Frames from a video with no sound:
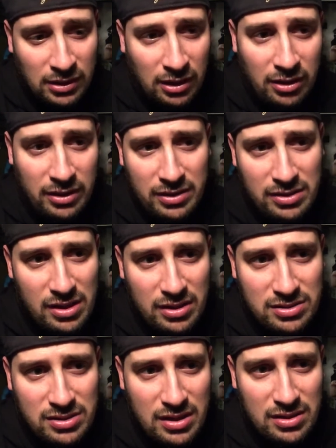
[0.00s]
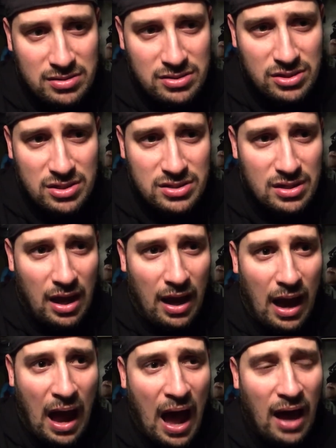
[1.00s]
It's just
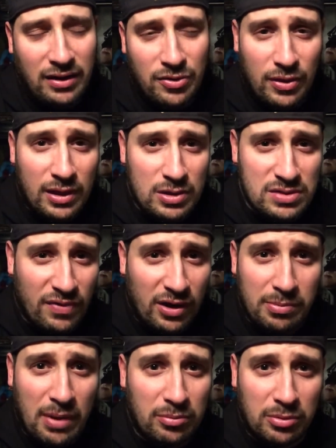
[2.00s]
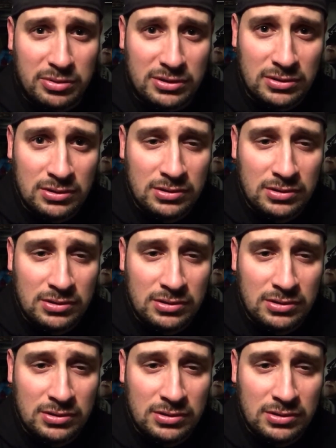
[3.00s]
I didn't think it was very memorable.